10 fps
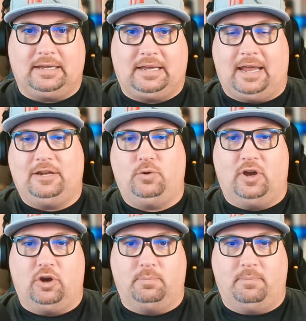Can you
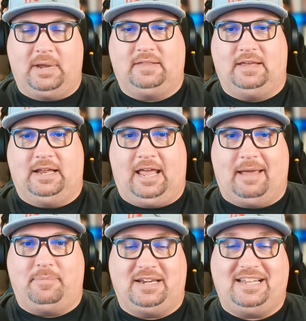help make that
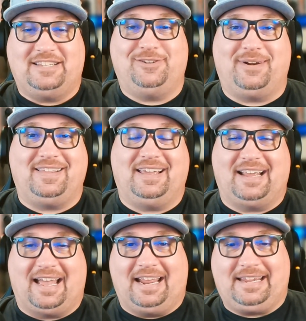happen? Is there
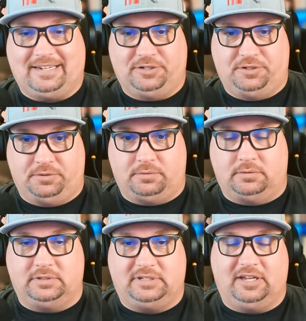anything I can do
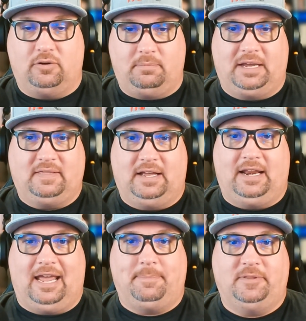to help make that
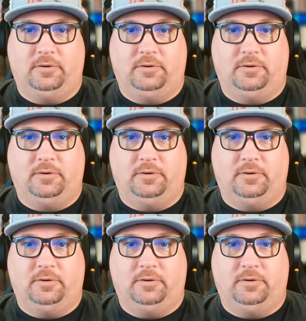happen?